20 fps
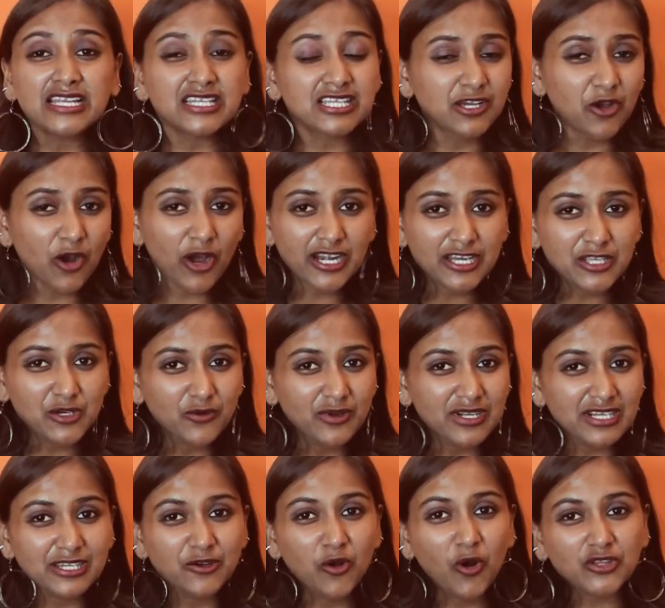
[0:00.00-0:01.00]
God, you
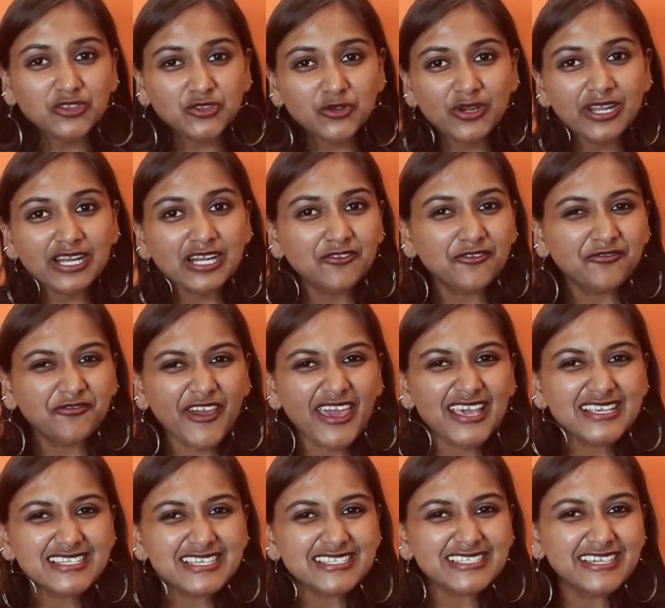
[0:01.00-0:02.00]
will go through little
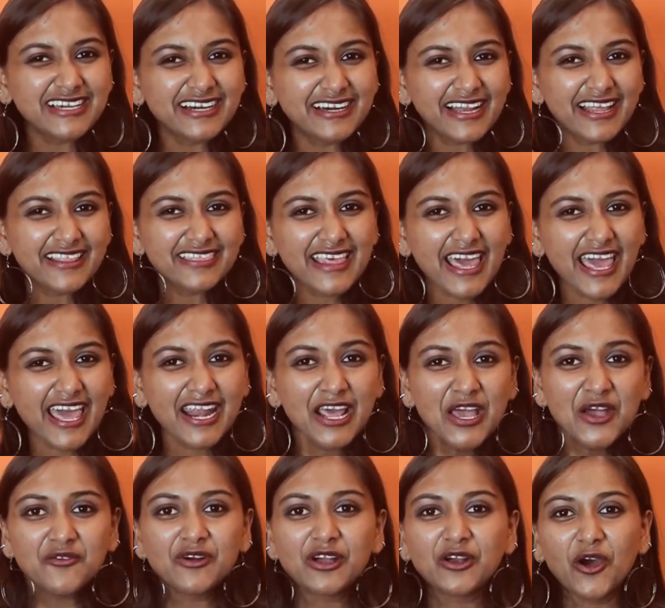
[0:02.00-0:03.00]
phases here and there,
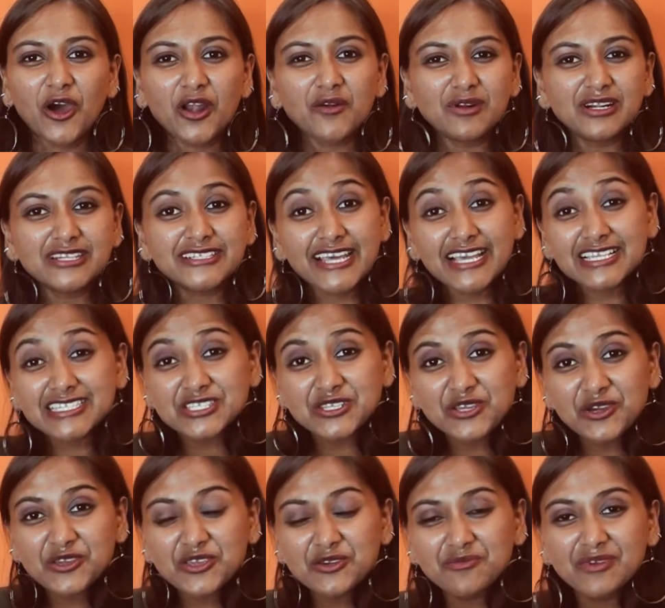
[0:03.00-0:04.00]
but God will test
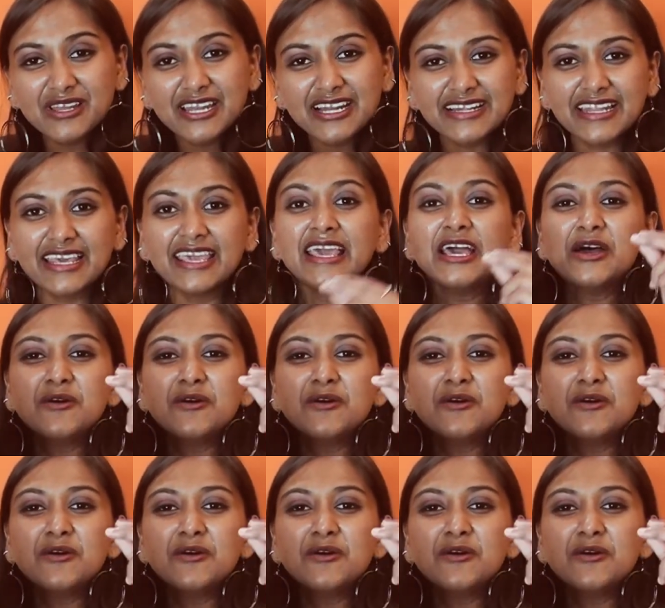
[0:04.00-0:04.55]
your humility.